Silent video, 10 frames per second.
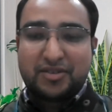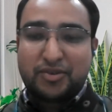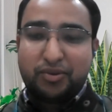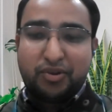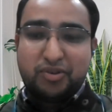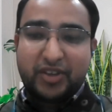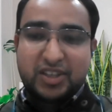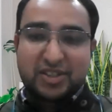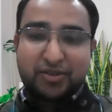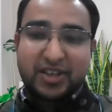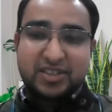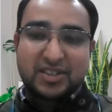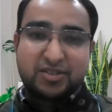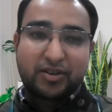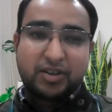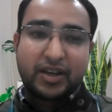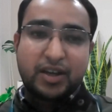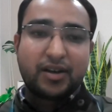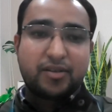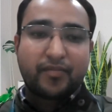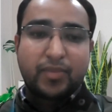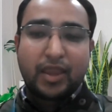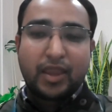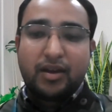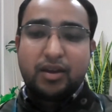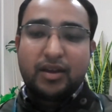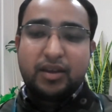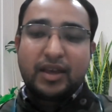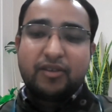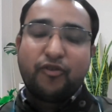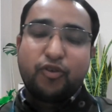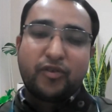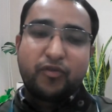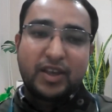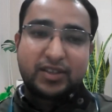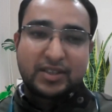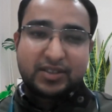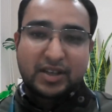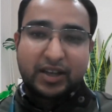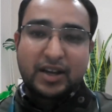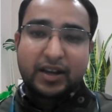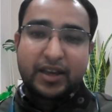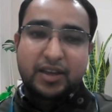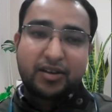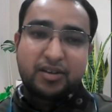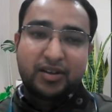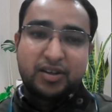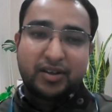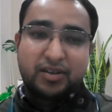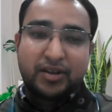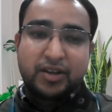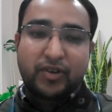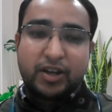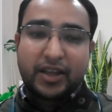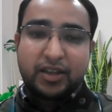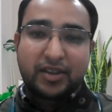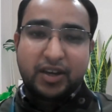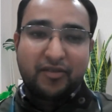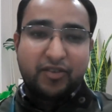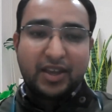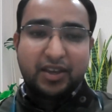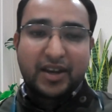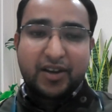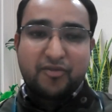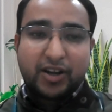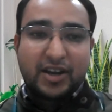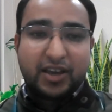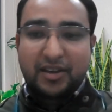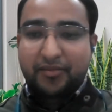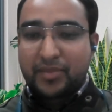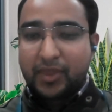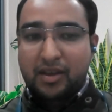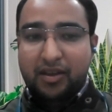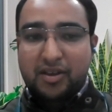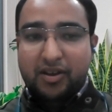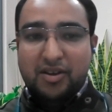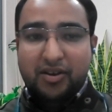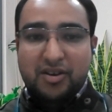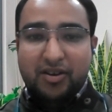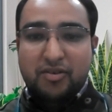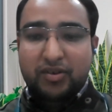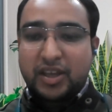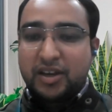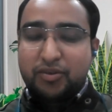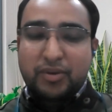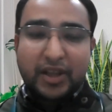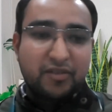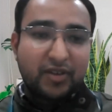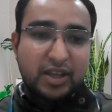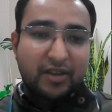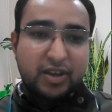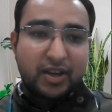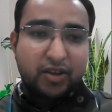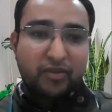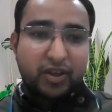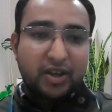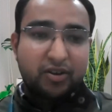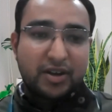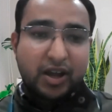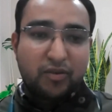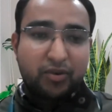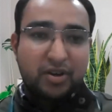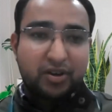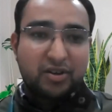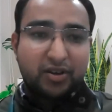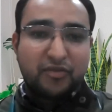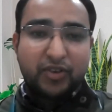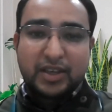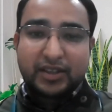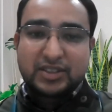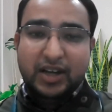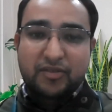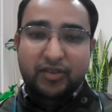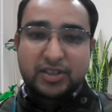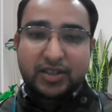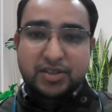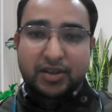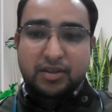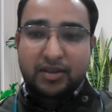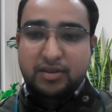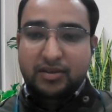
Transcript: No, 2 weeks, 2 days is not correct. Yeah, 4 weeks is correct. Like it will take 3 weeks and 1 day. Okay. Do anyone have any query or doubt, or we can start with the session?